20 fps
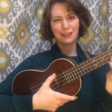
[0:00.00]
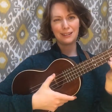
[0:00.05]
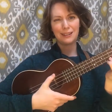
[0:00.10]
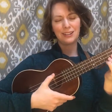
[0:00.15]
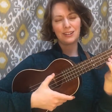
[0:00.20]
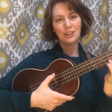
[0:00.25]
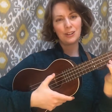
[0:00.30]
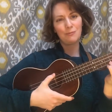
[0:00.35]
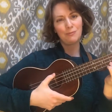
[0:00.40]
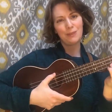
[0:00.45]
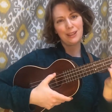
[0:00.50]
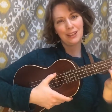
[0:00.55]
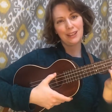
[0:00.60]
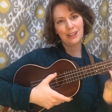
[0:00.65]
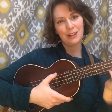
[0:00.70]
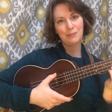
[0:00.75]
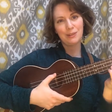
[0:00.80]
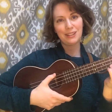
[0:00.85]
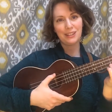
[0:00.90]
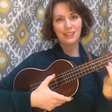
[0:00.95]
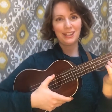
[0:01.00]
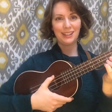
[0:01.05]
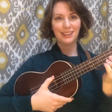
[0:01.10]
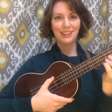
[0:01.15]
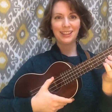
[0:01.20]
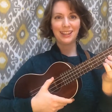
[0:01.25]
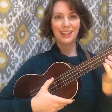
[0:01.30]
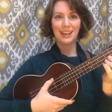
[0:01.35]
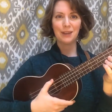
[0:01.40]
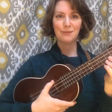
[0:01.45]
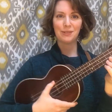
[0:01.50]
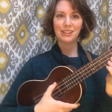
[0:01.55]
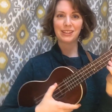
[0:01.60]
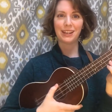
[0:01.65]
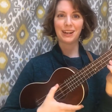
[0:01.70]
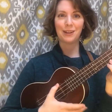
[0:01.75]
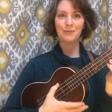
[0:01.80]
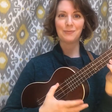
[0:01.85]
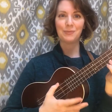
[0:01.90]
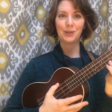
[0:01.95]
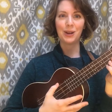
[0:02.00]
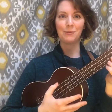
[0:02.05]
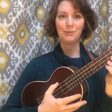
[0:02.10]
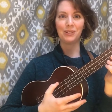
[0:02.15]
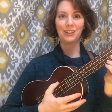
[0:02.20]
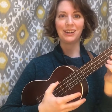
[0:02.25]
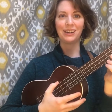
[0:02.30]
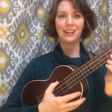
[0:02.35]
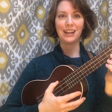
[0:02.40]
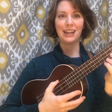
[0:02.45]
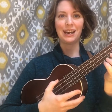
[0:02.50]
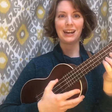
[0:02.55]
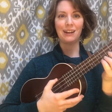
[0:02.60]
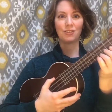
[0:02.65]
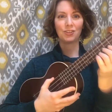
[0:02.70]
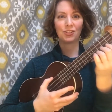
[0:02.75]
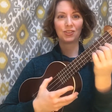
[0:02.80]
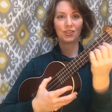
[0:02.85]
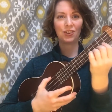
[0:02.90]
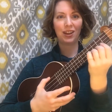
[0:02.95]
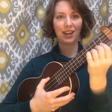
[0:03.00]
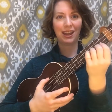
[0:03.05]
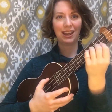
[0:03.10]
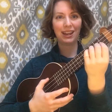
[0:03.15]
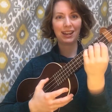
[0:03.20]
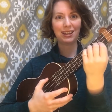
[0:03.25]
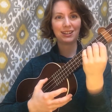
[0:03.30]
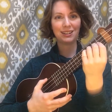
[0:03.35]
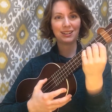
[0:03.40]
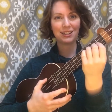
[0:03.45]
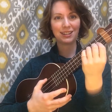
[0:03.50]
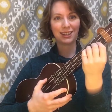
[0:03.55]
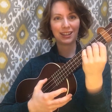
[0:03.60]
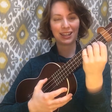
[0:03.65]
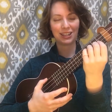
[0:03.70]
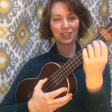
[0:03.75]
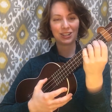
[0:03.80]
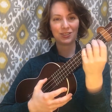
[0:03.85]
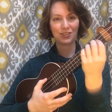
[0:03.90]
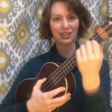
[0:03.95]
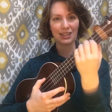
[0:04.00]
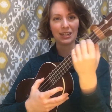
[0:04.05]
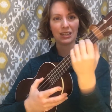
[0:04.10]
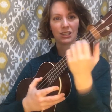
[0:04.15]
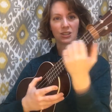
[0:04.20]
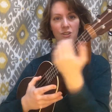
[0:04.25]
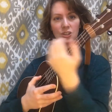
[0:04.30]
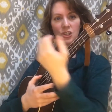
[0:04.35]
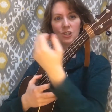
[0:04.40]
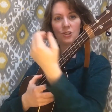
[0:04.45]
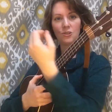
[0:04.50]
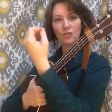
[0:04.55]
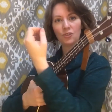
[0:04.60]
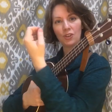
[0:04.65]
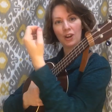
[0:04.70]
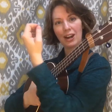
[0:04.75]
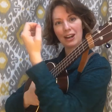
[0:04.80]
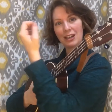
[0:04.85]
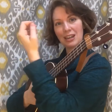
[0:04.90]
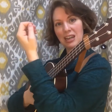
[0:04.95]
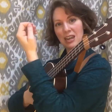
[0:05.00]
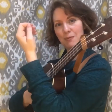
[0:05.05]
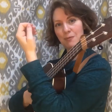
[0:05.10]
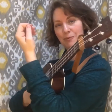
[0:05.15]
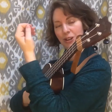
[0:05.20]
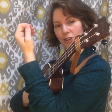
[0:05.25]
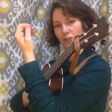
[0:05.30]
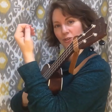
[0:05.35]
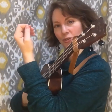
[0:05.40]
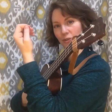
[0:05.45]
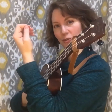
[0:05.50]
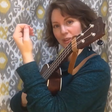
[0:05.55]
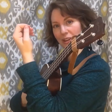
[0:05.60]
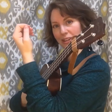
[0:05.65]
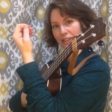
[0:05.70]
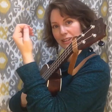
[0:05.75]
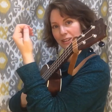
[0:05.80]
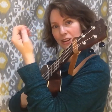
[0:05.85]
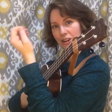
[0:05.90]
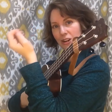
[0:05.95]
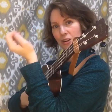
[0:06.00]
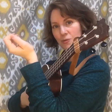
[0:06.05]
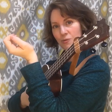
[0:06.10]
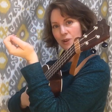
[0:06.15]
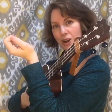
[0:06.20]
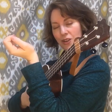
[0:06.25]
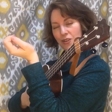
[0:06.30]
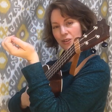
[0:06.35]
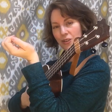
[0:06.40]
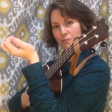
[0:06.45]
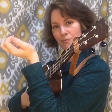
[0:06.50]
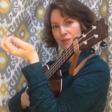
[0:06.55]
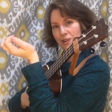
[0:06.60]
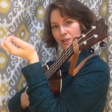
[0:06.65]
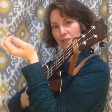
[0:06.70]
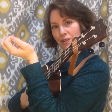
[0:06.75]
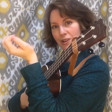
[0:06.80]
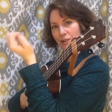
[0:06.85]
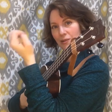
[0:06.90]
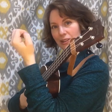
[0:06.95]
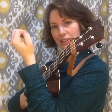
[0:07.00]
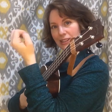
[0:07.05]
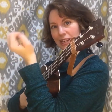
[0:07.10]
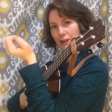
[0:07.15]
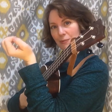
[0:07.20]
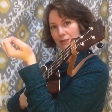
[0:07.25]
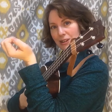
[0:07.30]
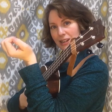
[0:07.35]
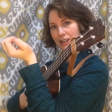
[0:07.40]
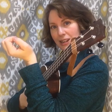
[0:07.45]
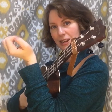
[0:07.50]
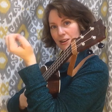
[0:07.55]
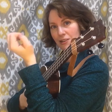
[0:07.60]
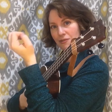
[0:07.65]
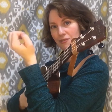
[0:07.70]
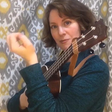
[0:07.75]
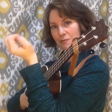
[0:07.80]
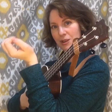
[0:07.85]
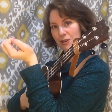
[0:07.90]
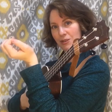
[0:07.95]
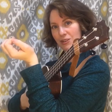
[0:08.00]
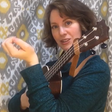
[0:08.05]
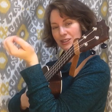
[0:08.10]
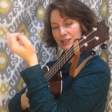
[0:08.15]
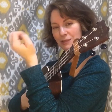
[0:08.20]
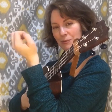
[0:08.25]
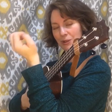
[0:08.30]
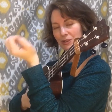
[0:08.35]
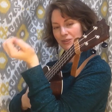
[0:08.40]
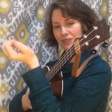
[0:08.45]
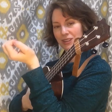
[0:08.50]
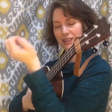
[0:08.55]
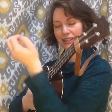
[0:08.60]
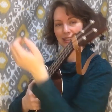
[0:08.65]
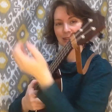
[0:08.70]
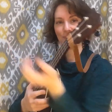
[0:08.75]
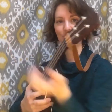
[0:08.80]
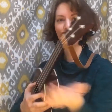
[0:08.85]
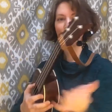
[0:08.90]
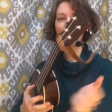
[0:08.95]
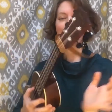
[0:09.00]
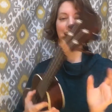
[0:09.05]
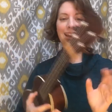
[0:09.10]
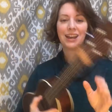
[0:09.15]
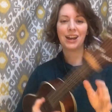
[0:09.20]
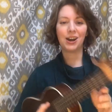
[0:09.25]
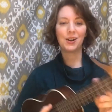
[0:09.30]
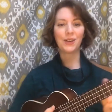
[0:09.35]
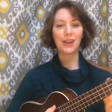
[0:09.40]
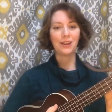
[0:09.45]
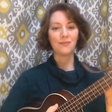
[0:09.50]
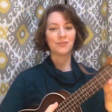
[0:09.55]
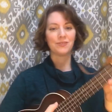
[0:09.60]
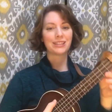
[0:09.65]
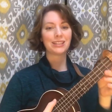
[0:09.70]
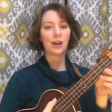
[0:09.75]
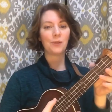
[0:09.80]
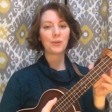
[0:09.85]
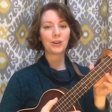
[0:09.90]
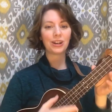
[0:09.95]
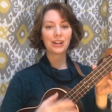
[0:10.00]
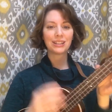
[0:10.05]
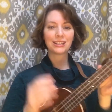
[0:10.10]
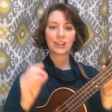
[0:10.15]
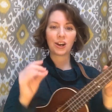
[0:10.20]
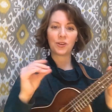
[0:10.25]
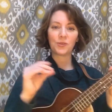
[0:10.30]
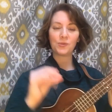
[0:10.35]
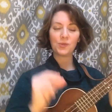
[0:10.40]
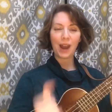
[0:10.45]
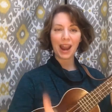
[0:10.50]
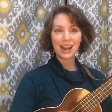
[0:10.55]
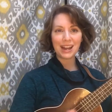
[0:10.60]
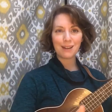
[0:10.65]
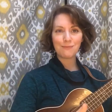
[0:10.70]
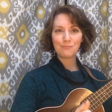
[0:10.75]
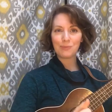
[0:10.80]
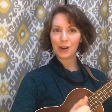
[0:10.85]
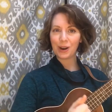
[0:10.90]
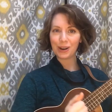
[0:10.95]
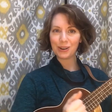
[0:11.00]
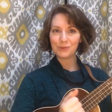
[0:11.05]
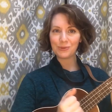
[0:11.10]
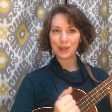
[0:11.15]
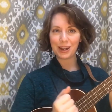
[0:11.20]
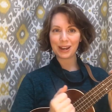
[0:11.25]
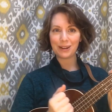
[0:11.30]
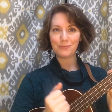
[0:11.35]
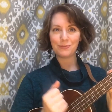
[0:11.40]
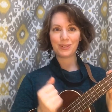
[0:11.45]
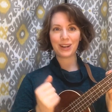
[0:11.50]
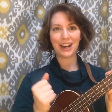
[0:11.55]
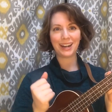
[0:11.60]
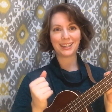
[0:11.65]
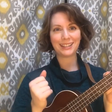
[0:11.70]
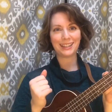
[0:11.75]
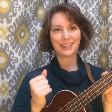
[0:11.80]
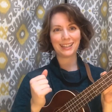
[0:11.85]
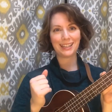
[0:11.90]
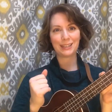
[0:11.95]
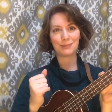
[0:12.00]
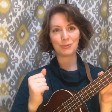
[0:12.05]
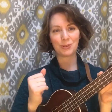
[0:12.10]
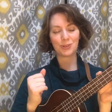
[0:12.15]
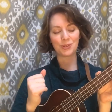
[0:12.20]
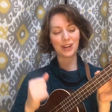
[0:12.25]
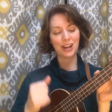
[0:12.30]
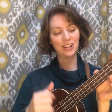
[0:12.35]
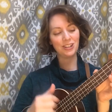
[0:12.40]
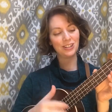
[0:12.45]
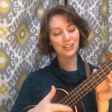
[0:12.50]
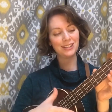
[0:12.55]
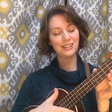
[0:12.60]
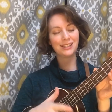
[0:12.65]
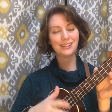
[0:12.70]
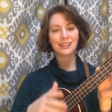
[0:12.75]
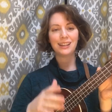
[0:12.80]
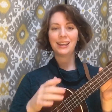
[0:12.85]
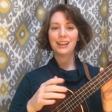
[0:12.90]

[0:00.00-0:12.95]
it took me a little bit to get the camera set up properly today, and I'm trying to let you see. So you try to keep a neutral wrist rather than mirroring what's happening here for me, which is about this. Okay, so we're going to start right in part one, practicing these progressions.